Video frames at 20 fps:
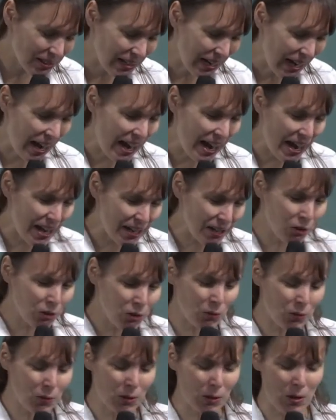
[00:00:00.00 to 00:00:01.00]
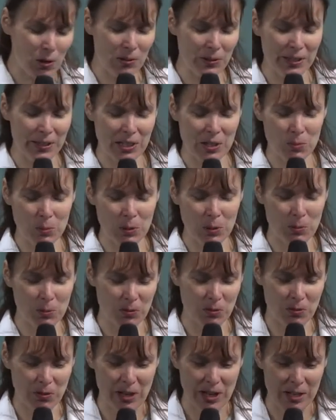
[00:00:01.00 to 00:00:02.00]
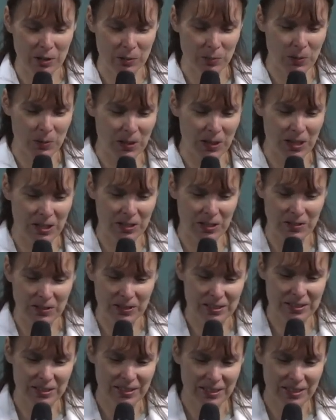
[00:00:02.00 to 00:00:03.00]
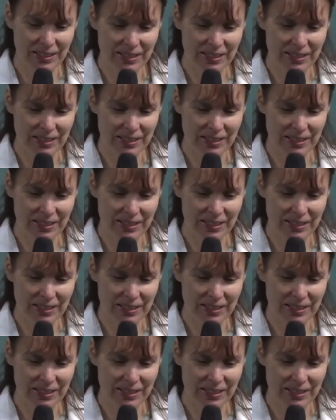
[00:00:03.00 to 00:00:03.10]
I don't know if clothing can be prophetic. But anyways.